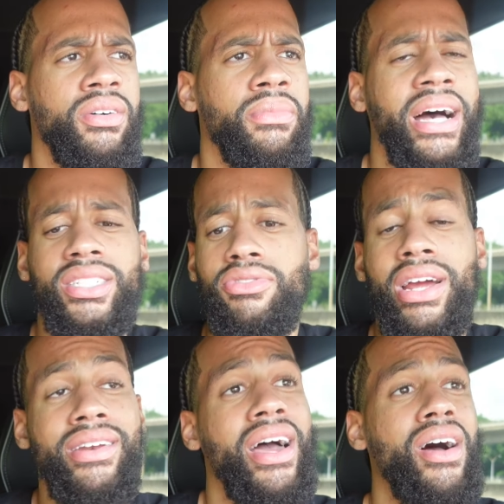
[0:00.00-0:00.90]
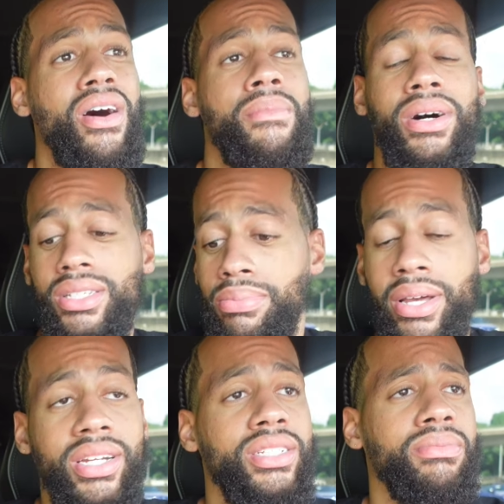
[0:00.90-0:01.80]
But as of right now, I'm about to
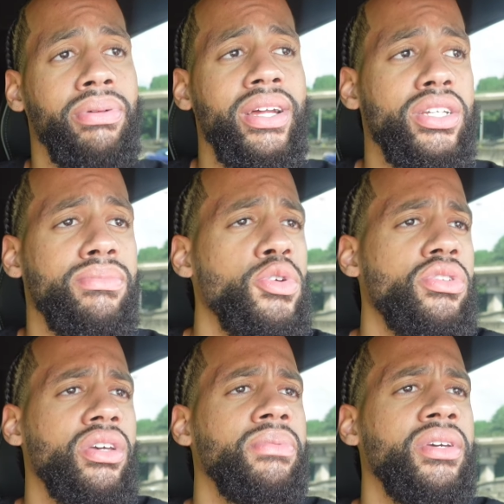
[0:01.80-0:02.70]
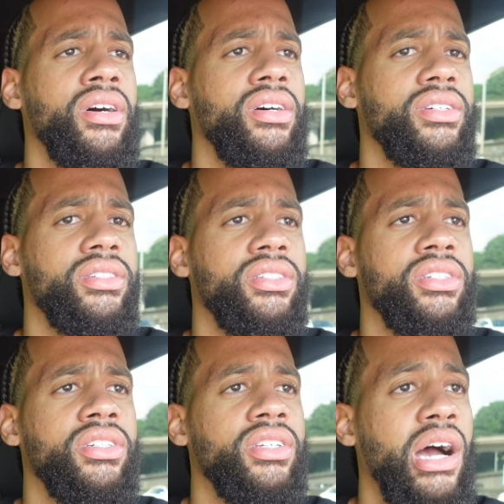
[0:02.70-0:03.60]
play these play this music because
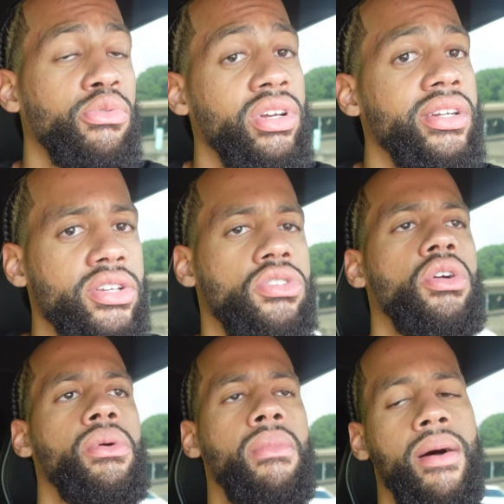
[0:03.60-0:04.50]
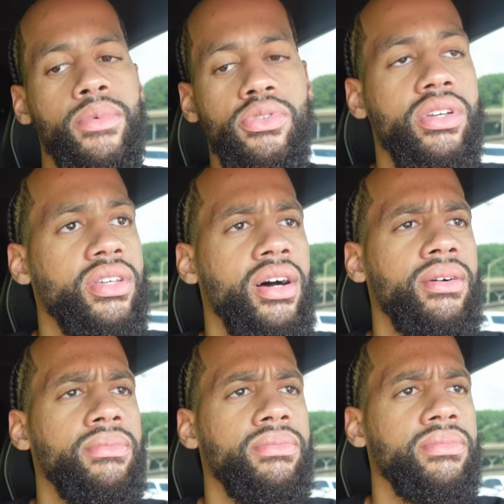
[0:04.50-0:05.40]
y'all really disturbing my music
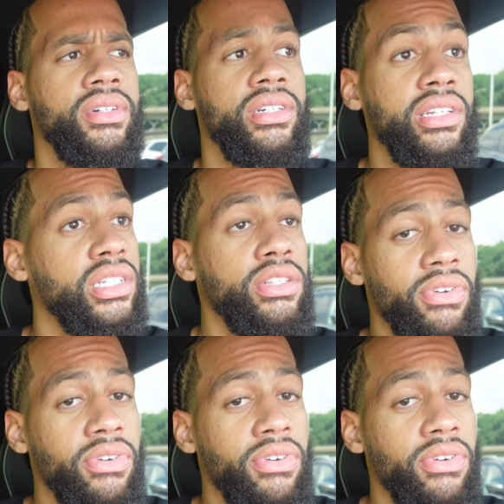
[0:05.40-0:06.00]
time. Because this is